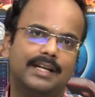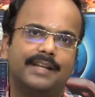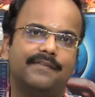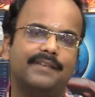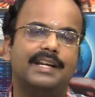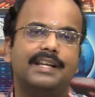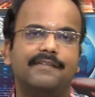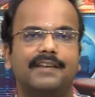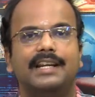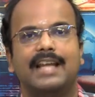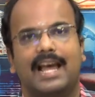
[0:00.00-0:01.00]
different
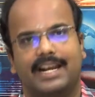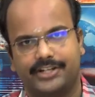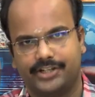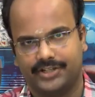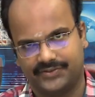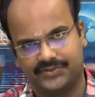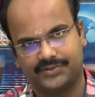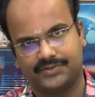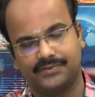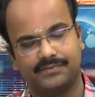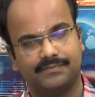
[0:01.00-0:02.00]
different
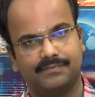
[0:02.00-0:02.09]
directions.